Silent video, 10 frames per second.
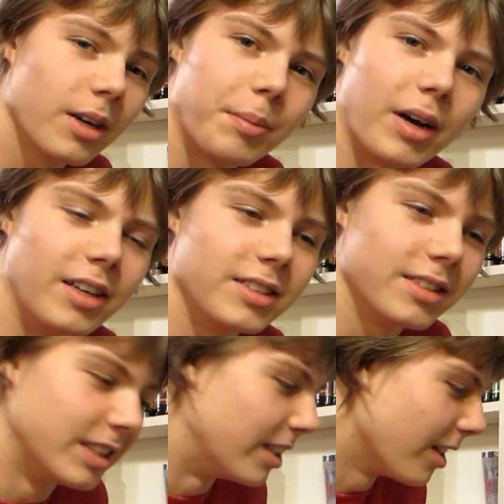but
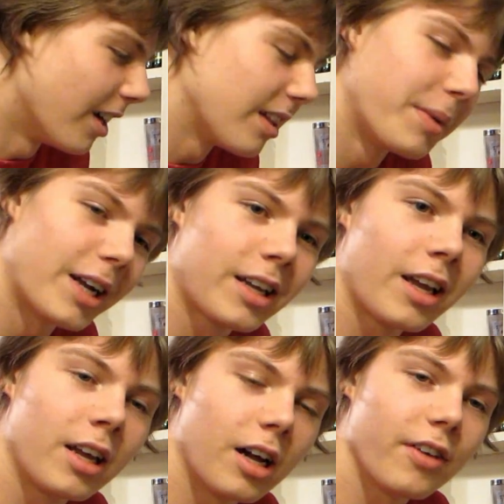this is all the meat I
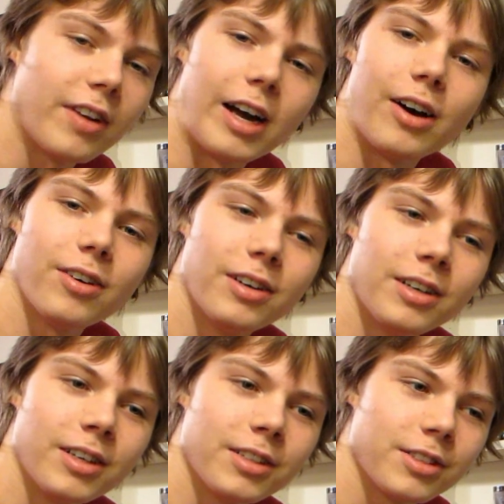can get off now,
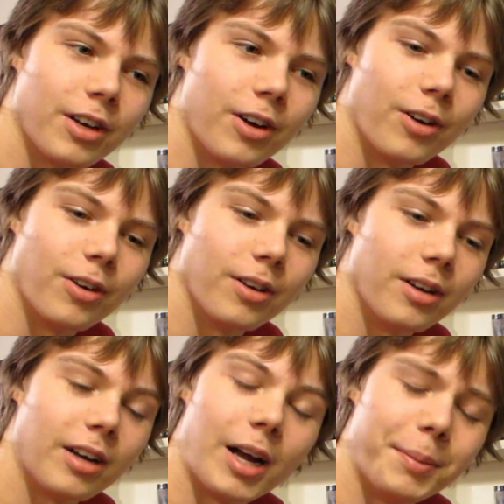so
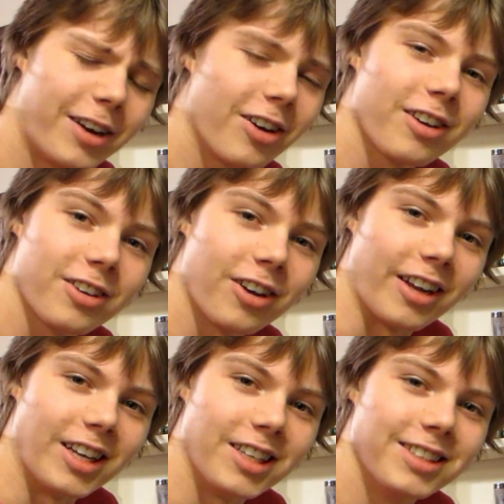I'm eager to cook it.